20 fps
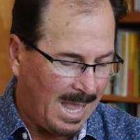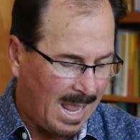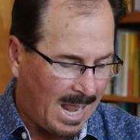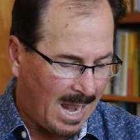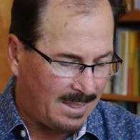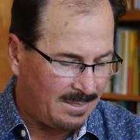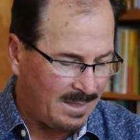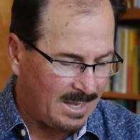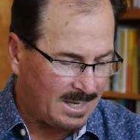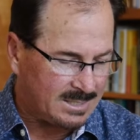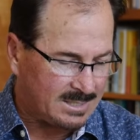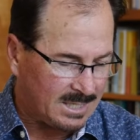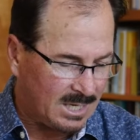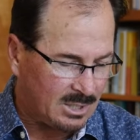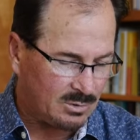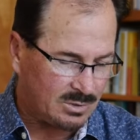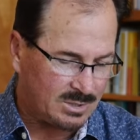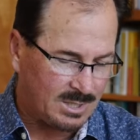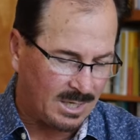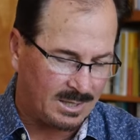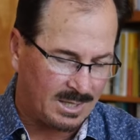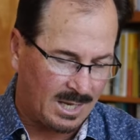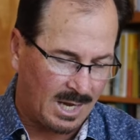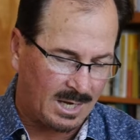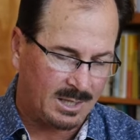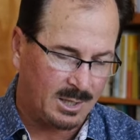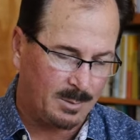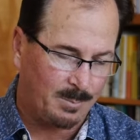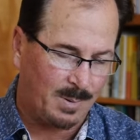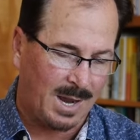And then it's interesting at the end
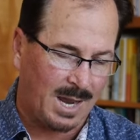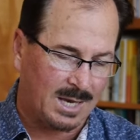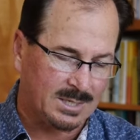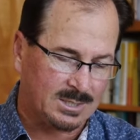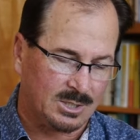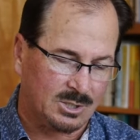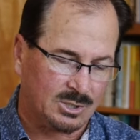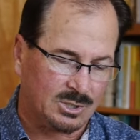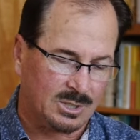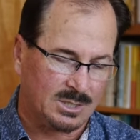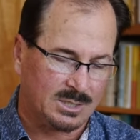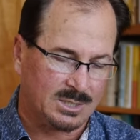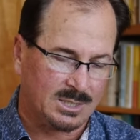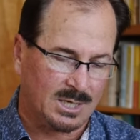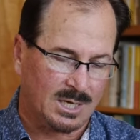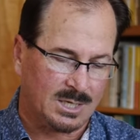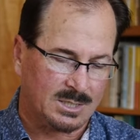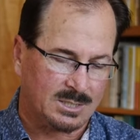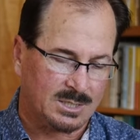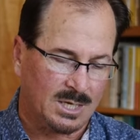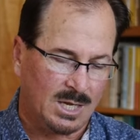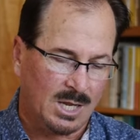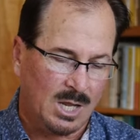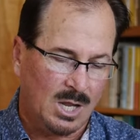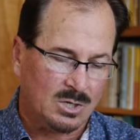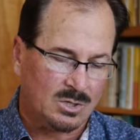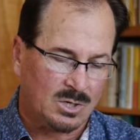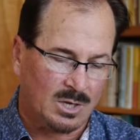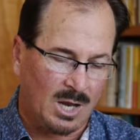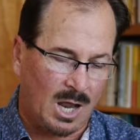of the passage, it says,
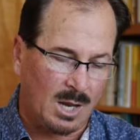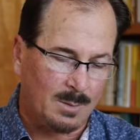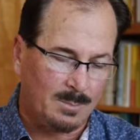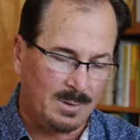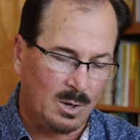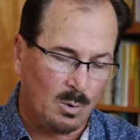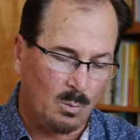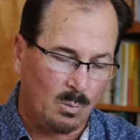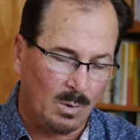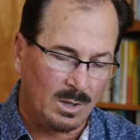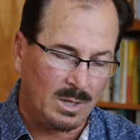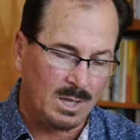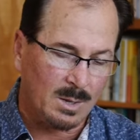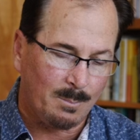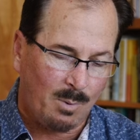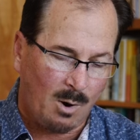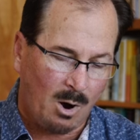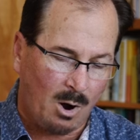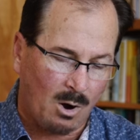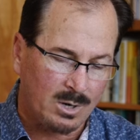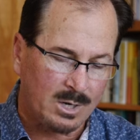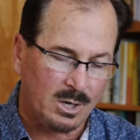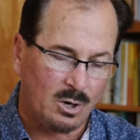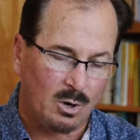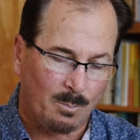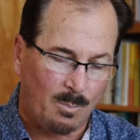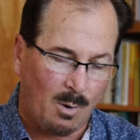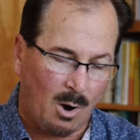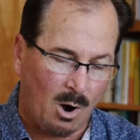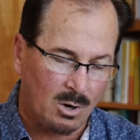"Do not be a willing party or
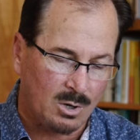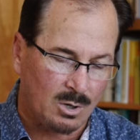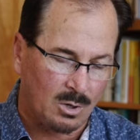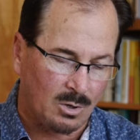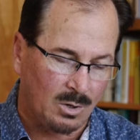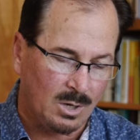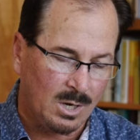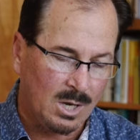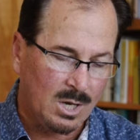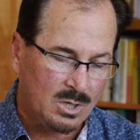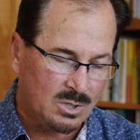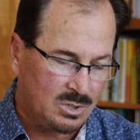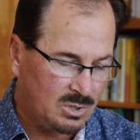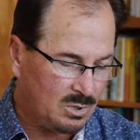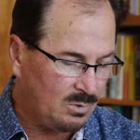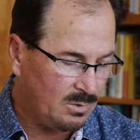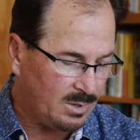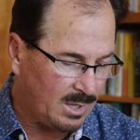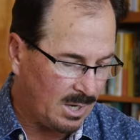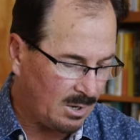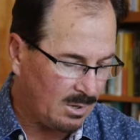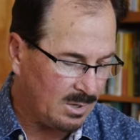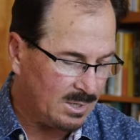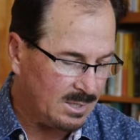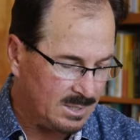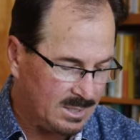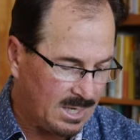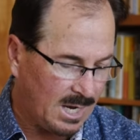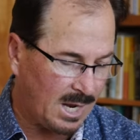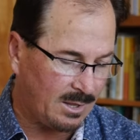partner to their
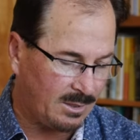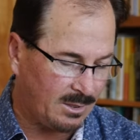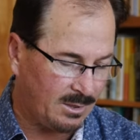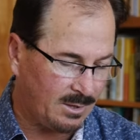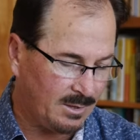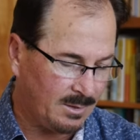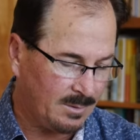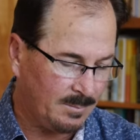death."